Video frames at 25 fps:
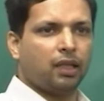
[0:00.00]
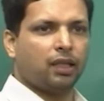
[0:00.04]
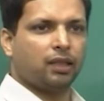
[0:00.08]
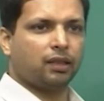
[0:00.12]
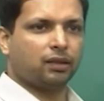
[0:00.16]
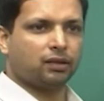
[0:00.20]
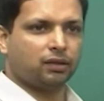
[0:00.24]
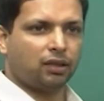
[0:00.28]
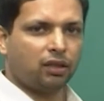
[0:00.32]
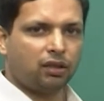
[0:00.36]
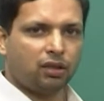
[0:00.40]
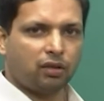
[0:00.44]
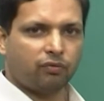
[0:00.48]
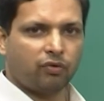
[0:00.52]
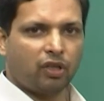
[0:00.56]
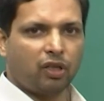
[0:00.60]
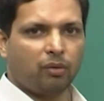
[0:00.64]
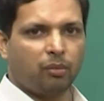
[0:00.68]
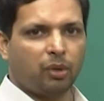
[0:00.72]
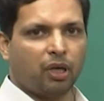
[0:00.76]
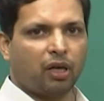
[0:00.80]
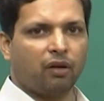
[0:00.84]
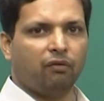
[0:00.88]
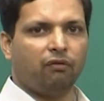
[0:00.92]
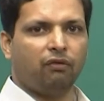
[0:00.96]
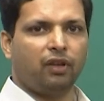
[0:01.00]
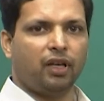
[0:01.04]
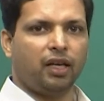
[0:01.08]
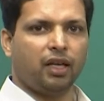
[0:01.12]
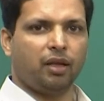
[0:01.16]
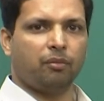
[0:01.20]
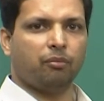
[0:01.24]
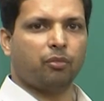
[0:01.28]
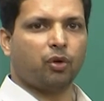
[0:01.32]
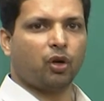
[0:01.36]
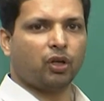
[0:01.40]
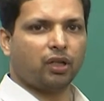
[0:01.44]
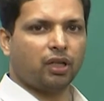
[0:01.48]
This will become very
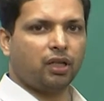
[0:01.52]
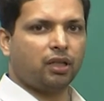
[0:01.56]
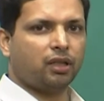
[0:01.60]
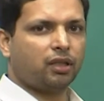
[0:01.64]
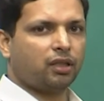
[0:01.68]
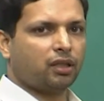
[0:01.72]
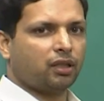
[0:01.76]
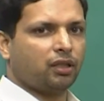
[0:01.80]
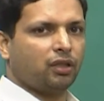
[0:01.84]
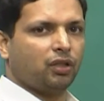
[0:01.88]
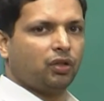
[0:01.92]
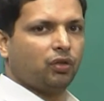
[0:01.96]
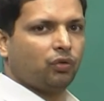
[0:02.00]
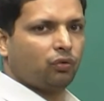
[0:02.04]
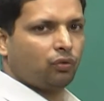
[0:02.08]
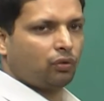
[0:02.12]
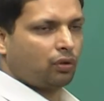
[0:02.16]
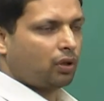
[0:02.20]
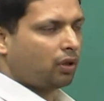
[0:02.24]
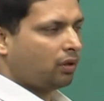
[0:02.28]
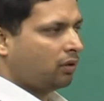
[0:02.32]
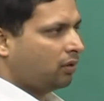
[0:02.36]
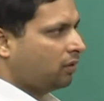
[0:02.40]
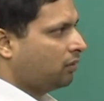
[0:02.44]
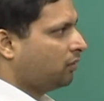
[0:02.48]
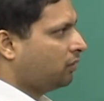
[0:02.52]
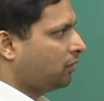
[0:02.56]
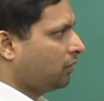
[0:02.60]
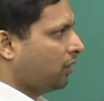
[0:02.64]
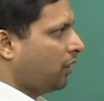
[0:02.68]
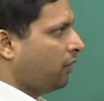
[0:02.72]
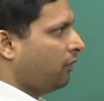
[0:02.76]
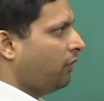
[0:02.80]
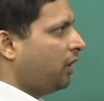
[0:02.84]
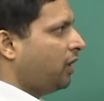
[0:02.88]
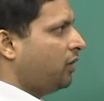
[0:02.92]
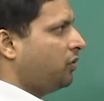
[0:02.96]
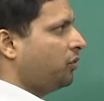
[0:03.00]
important
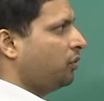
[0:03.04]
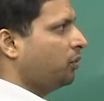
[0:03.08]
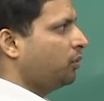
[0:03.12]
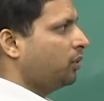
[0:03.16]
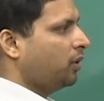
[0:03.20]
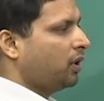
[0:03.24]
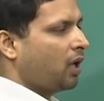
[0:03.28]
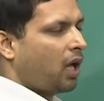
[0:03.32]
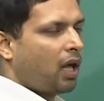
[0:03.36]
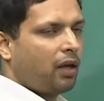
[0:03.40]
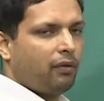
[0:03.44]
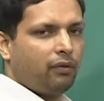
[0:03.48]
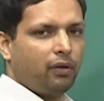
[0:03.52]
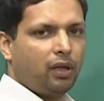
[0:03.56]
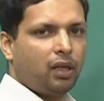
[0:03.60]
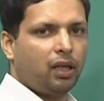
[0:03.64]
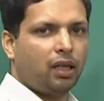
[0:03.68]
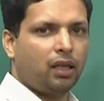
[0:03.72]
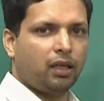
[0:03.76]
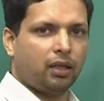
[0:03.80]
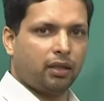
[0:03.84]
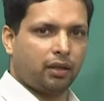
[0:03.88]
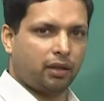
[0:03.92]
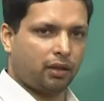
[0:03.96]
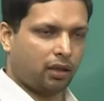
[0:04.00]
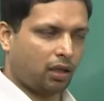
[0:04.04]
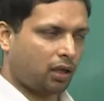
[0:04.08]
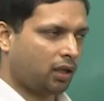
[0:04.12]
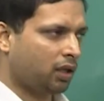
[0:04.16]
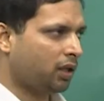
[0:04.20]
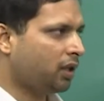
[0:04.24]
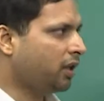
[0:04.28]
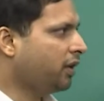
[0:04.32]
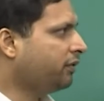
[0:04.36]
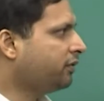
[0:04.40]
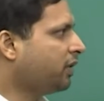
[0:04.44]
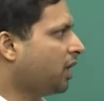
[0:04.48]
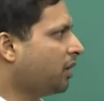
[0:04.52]
very soon. I will
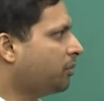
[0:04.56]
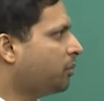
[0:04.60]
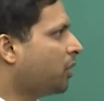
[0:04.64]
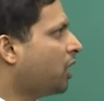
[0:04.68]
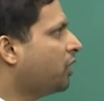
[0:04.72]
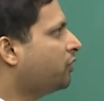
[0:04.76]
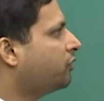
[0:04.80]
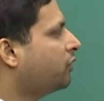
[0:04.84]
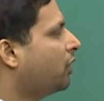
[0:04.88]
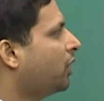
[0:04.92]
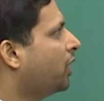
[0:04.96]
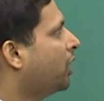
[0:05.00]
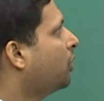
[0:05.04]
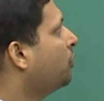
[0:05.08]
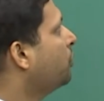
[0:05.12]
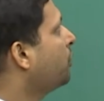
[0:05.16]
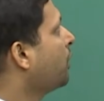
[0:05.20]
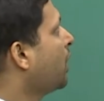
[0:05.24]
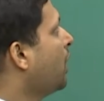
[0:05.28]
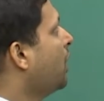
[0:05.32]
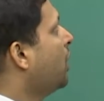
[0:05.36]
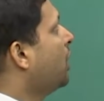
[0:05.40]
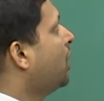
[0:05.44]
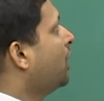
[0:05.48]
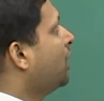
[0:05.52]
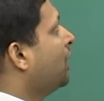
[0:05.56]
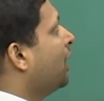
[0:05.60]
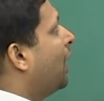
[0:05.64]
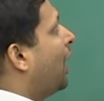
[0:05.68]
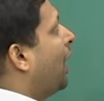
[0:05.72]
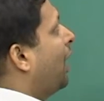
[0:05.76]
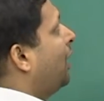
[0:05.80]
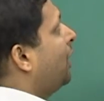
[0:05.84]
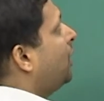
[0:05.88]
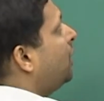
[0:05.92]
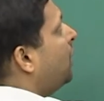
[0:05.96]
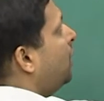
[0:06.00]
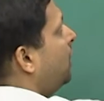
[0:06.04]
leave that part for now.
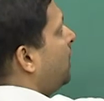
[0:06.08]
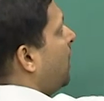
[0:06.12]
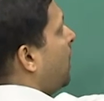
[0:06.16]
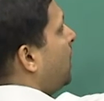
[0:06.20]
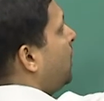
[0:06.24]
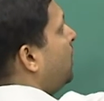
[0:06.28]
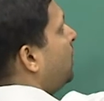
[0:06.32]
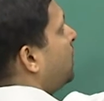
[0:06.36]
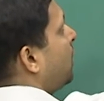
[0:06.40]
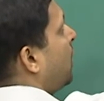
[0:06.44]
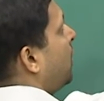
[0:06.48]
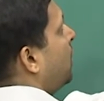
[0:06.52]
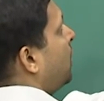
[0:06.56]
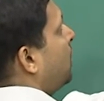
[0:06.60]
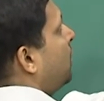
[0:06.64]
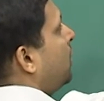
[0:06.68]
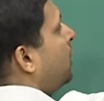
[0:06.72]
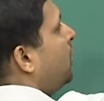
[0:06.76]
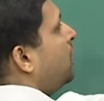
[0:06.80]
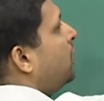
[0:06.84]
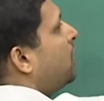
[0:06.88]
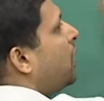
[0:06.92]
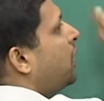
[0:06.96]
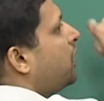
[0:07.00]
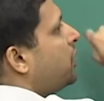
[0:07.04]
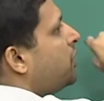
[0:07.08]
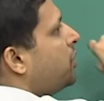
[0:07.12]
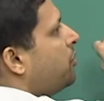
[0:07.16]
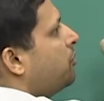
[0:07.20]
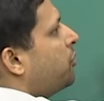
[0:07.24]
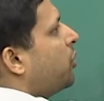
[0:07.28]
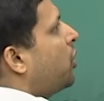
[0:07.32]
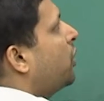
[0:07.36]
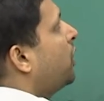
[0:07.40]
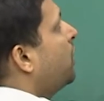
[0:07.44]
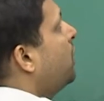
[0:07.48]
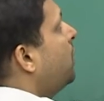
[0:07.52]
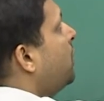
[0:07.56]
Another thing that is
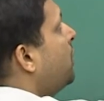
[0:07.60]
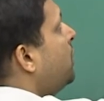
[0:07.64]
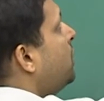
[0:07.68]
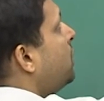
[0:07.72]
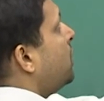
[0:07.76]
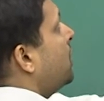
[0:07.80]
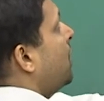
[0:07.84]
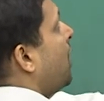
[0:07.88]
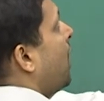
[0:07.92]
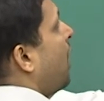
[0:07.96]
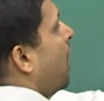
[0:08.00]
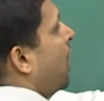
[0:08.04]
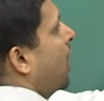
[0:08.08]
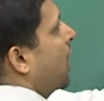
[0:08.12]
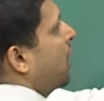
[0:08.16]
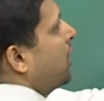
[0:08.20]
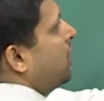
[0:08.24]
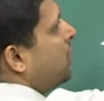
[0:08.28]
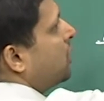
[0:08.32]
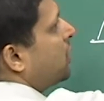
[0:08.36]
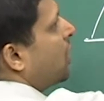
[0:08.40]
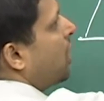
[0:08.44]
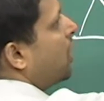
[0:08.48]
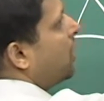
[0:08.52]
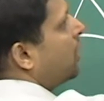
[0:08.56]
important is R star